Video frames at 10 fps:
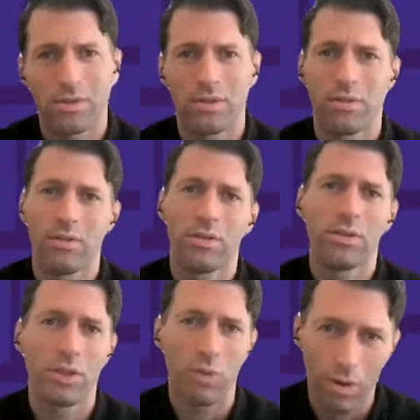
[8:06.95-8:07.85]

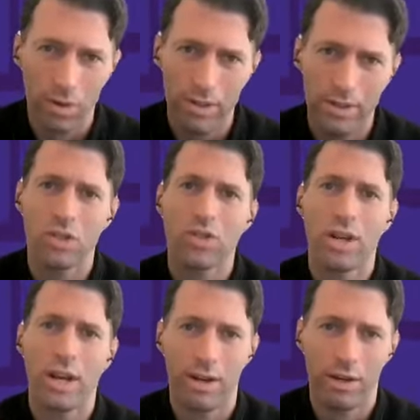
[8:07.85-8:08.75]
to your
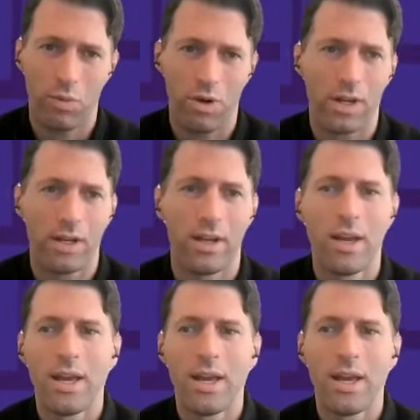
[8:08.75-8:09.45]
organization and how you're working.